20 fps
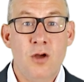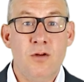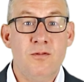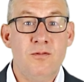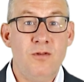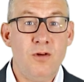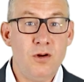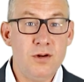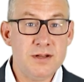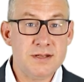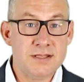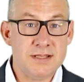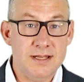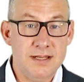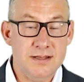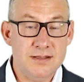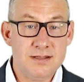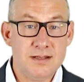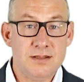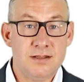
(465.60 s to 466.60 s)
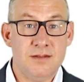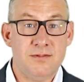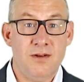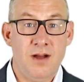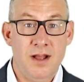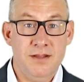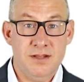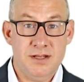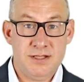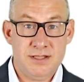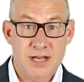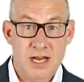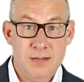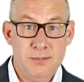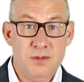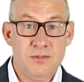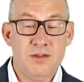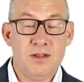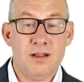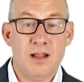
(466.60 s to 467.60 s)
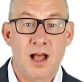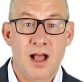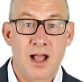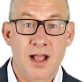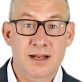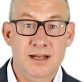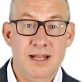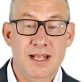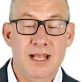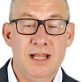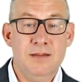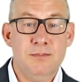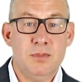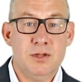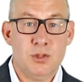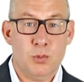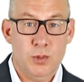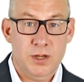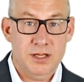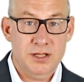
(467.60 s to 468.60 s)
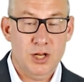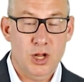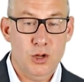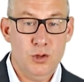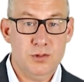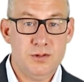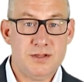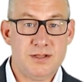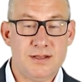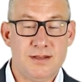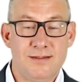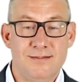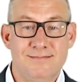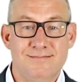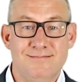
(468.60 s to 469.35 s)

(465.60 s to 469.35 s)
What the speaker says: Vertices define the shape of the line in between nodes.